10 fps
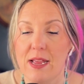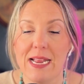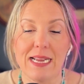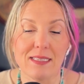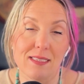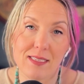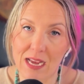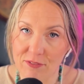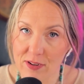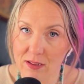It's
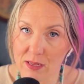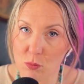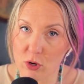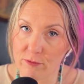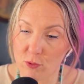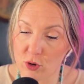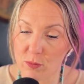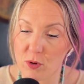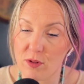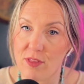definitely more
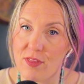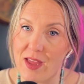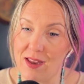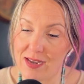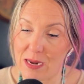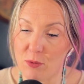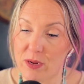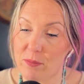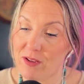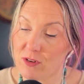affordable than neighboring
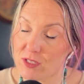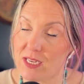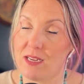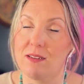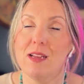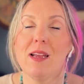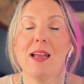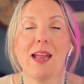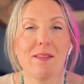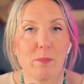Beaverton,
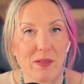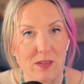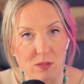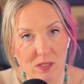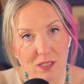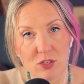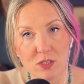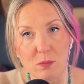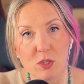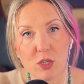but there's still
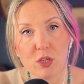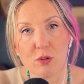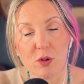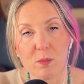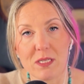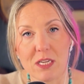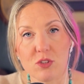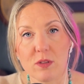some good growth potential